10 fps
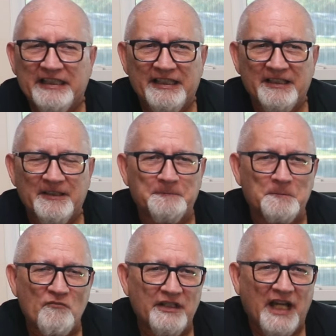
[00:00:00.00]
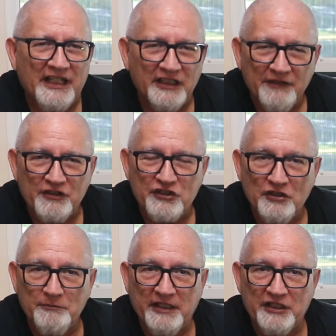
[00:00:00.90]
And I love it
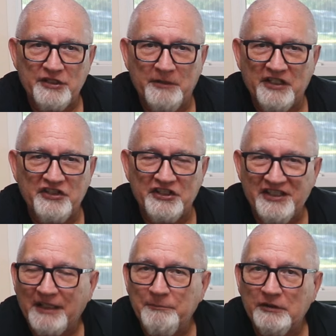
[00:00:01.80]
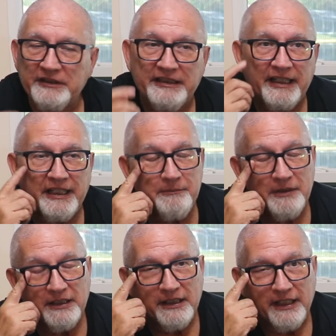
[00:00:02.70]
so much because it's a deck building
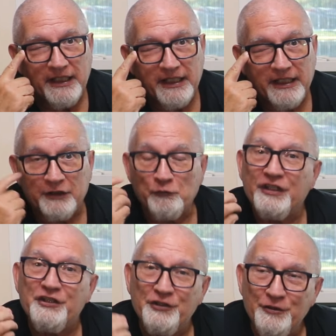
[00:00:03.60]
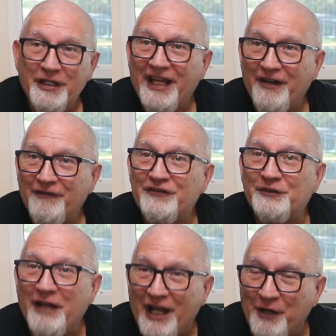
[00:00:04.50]
game, and we do have
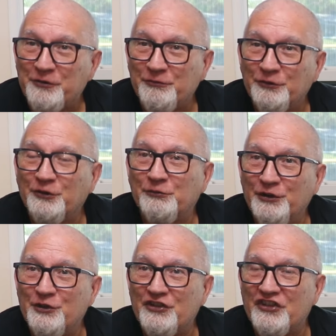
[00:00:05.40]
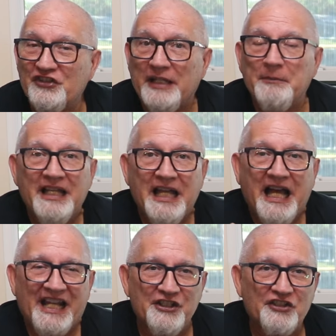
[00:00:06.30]
some house rules we use in this game.
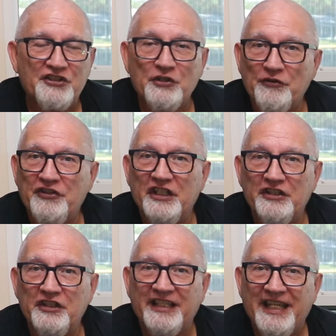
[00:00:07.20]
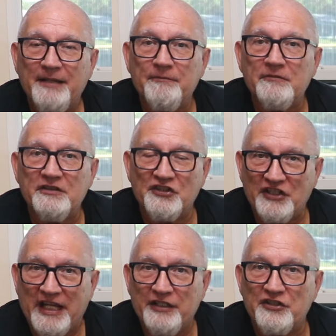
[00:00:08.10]
I just don't think the game
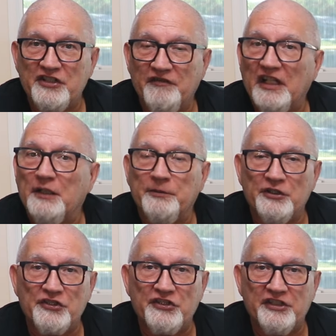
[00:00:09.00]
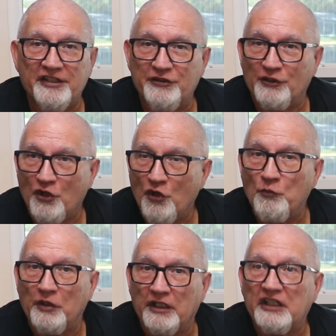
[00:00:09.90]
designers and developers did their
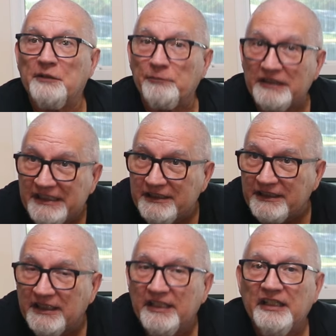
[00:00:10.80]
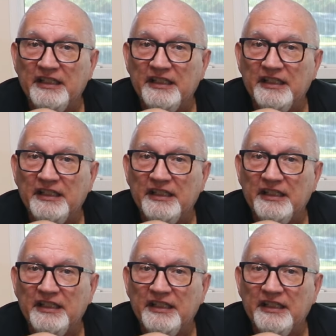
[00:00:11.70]
homework completely.